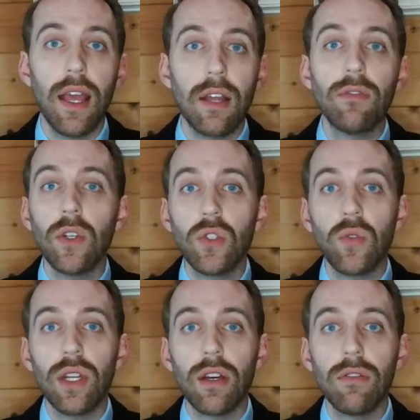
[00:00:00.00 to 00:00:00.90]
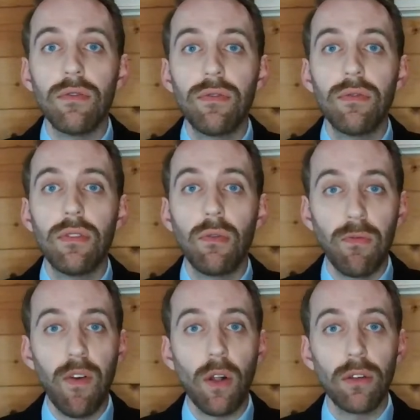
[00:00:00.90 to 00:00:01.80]
anniversary of the
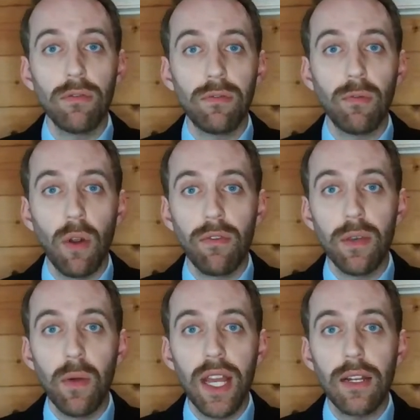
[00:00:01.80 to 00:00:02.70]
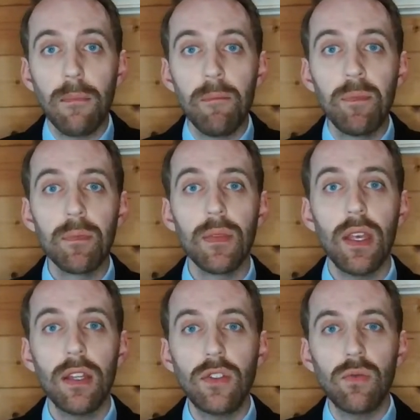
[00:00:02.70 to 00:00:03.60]
fall of Roe v. Wade.
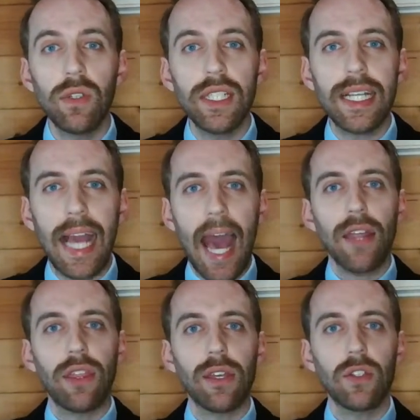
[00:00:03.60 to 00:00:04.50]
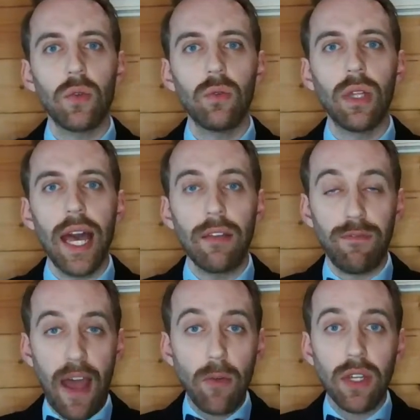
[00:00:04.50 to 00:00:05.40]
It's really Catholics who led
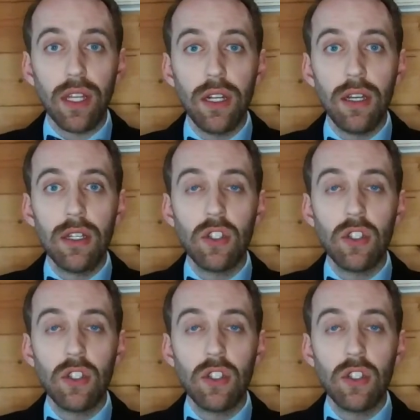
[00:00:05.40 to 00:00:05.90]
the